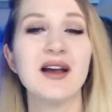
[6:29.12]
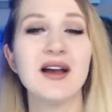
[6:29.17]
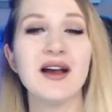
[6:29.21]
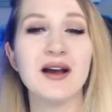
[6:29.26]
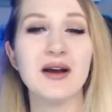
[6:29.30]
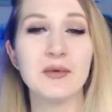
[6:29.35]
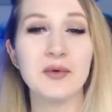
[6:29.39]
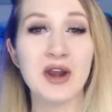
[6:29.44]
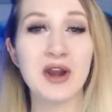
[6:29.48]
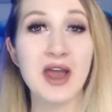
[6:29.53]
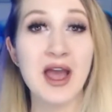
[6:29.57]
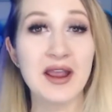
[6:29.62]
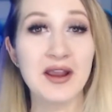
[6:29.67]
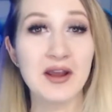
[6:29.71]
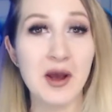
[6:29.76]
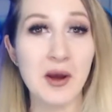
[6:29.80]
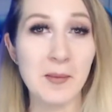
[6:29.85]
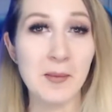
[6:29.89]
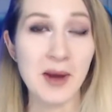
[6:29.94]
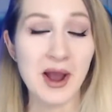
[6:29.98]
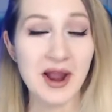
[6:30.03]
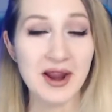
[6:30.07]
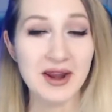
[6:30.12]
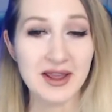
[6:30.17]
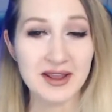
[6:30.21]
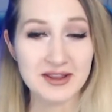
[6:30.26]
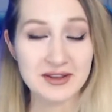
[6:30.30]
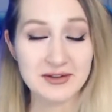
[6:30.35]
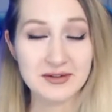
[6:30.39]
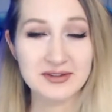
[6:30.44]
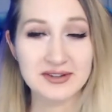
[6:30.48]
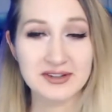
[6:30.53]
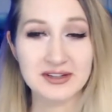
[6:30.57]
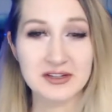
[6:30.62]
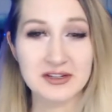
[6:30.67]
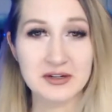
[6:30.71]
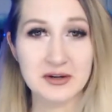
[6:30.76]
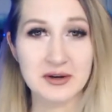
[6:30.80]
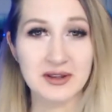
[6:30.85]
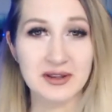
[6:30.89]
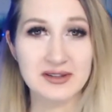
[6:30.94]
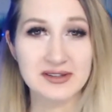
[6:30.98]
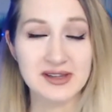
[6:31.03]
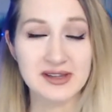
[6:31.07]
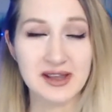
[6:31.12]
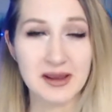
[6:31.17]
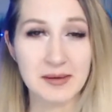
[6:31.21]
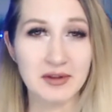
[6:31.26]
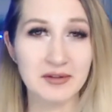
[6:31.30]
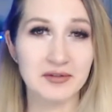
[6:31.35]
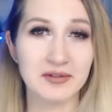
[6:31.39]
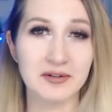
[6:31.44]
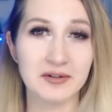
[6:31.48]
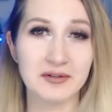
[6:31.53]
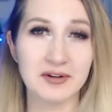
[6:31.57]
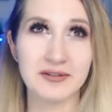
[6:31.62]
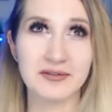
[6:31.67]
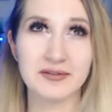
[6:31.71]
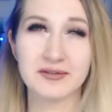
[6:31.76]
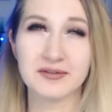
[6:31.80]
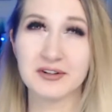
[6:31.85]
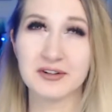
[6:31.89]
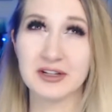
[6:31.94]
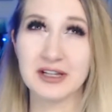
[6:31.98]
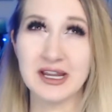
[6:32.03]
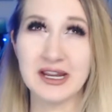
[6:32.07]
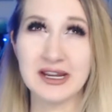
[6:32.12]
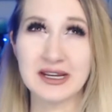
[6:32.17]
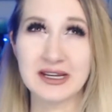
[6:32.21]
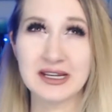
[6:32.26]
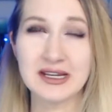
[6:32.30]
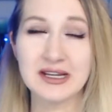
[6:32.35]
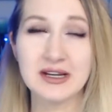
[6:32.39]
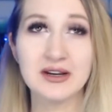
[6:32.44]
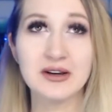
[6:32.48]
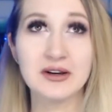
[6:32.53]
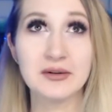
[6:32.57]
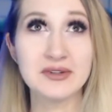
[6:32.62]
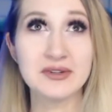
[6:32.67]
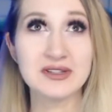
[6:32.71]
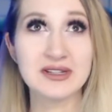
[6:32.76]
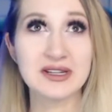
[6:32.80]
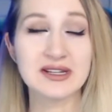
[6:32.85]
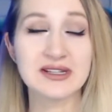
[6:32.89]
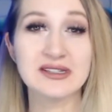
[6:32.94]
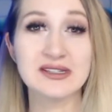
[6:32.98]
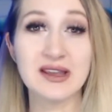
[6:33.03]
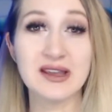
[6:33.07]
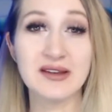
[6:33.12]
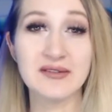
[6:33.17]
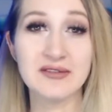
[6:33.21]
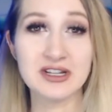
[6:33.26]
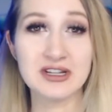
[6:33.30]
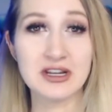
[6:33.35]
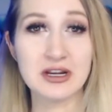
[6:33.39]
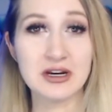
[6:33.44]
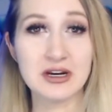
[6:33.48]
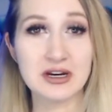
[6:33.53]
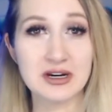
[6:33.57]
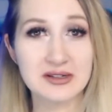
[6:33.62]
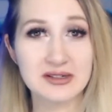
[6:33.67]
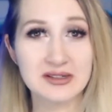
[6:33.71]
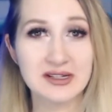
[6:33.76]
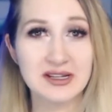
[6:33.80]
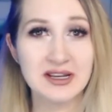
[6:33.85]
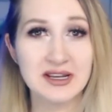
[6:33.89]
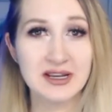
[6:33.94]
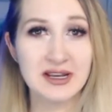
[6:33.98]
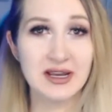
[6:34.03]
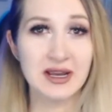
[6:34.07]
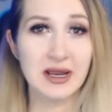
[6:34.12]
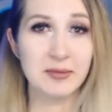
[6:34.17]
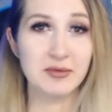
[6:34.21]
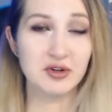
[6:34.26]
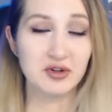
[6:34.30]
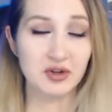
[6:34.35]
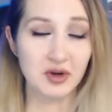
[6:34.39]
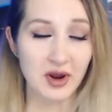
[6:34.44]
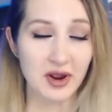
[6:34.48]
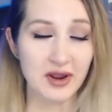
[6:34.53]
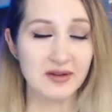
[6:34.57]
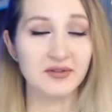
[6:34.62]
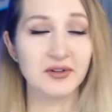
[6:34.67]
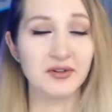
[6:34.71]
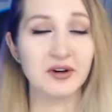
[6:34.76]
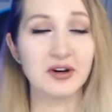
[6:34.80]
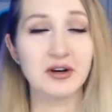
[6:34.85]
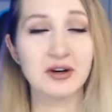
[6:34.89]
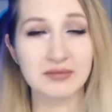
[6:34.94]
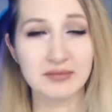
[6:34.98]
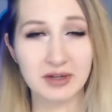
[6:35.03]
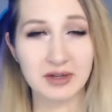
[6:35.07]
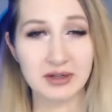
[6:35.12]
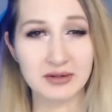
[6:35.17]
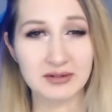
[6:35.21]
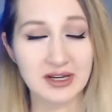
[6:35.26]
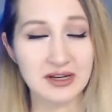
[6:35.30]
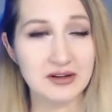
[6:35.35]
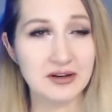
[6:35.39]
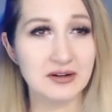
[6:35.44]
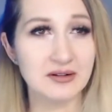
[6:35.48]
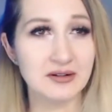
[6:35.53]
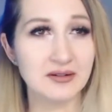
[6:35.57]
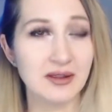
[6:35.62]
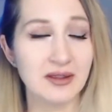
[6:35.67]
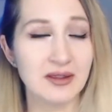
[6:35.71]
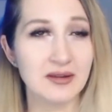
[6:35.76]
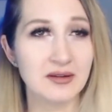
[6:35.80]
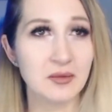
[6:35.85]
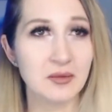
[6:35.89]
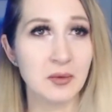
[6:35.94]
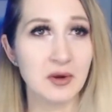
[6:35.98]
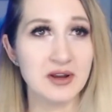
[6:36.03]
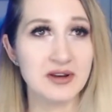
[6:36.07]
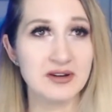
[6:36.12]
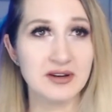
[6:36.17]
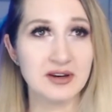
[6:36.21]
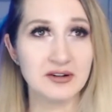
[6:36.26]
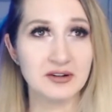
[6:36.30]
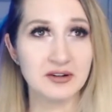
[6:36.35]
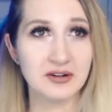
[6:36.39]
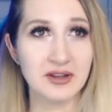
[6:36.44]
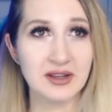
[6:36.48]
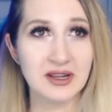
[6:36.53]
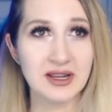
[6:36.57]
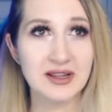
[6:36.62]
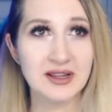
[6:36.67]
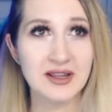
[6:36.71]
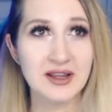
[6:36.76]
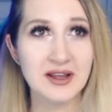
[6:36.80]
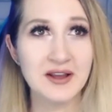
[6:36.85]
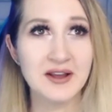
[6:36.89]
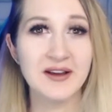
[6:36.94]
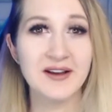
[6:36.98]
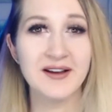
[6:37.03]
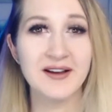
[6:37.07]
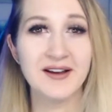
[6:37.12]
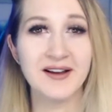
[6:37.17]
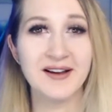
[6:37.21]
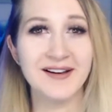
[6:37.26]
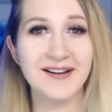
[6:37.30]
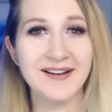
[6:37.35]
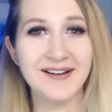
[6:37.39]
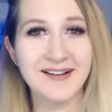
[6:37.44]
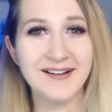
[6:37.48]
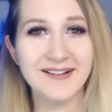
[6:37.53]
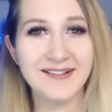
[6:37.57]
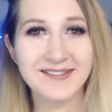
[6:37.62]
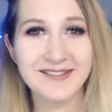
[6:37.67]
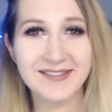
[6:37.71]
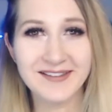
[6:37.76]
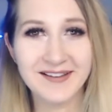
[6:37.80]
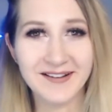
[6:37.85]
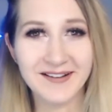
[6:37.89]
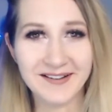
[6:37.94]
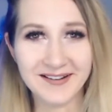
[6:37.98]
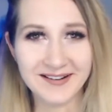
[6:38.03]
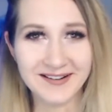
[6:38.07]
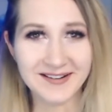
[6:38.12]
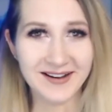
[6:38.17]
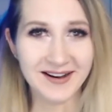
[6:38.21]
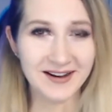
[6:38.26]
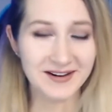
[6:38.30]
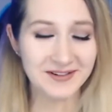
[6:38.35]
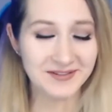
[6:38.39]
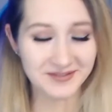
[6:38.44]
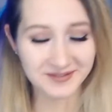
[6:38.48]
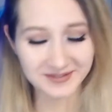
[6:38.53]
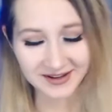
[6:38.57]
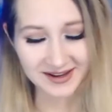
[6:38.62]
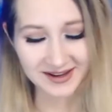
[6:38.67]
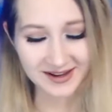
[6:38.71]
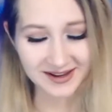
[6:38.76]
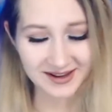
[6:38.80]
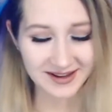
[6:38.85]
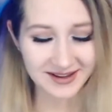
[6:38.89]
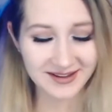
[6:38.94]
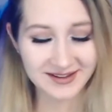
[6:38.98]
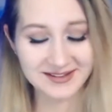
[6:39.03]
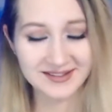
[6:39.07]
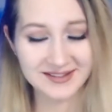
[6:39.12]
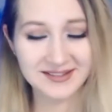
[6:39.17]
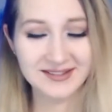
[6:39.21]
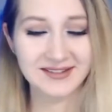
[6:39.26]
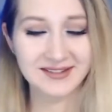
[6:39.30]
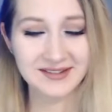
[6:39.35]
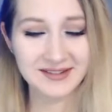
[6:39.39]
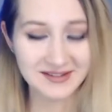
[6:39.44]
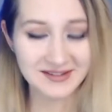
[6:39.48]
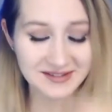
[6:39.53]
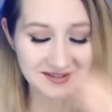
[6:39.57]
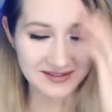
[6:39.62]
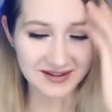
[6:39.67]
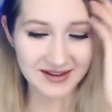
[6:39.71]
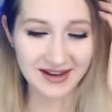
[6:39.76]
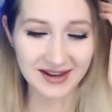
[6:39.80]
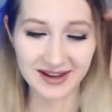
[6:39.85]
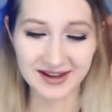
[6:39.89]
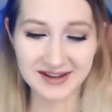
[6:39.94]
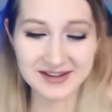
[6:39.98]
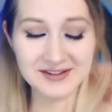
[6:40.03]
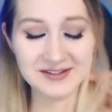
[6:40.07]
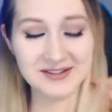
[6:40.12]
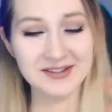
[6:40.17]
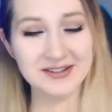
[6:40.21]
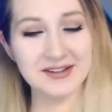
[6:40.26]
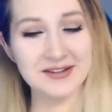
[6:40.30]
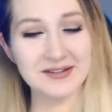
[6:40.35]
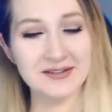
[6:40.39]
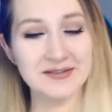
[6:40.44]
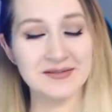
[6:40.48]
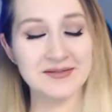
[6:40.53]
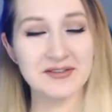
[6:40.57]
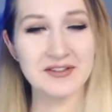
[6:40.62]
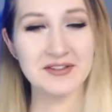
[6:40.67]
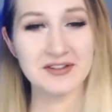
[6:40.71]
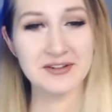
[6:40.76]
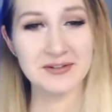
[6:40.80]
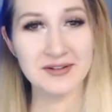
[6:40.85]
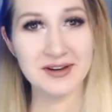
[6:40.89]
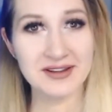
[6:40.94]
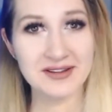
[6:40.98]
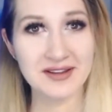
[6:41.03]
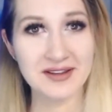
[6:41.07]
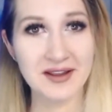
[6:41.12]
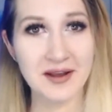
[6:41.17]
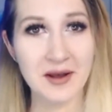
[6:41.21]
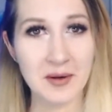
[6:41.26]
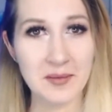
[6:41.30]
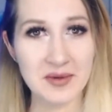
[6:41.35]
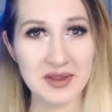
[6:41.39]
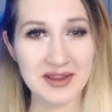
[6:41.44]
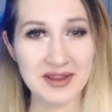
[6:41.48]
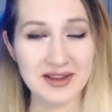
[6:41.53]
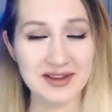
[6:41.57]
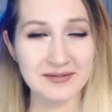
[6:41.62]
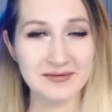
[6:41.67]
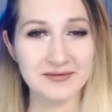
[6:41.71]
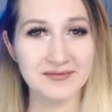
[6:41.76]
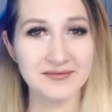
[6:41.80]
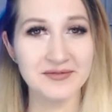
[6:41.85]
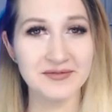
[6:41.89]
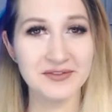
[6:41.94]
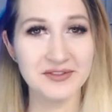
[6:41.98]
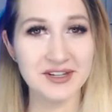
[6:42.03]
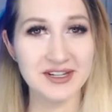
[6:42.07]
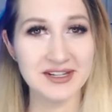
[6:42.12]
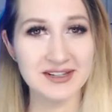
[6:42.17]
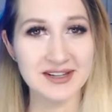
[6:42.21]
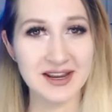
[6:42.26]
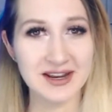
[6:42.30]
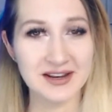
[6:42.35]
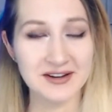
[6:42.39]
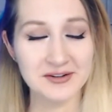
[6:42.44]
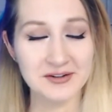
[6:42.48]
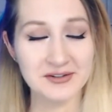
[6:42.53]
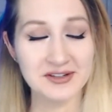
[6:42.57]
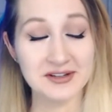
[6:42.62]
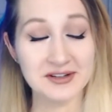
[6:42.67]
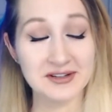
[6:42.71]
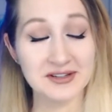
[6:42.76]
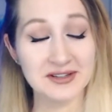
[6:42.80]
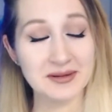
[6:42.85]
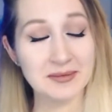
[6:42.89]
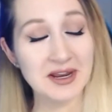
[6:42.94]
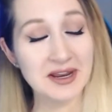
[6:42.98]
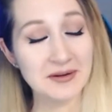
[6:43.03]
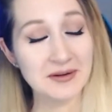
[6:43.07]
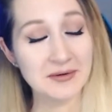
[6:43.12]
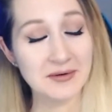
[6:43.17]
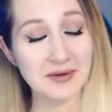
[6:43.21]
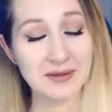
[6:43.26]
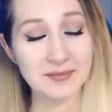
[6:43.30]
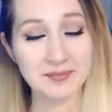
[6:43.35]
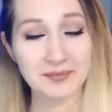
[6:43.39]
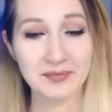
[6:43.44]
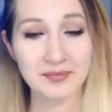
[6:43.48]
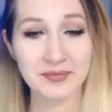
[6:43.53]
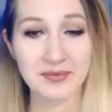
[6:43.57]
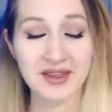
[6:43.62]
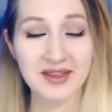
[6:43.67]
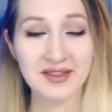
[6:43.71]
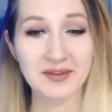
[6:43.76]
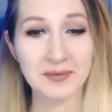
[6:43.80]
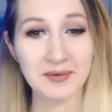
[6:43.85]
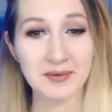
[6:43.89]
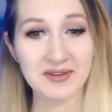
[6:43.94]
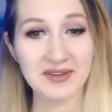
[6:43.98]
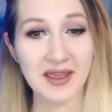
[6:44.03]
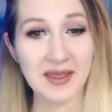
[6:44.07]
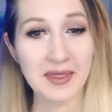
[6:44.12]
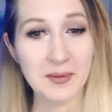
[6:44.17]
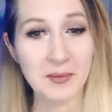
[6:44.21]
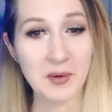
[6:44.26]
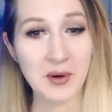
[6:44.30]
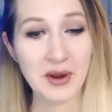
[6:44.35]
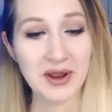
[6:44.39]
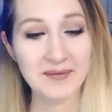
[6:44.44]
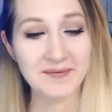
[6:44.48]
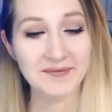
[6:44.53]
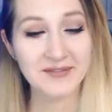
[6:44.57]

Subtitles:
When I got mine, I used a screenless tablet for like, it was like 7 years. I've been drawing for about 10 years at this point digitally, on and off. I used to do it as hobby and didn't take it too seriously, but anyway, it's beside the point.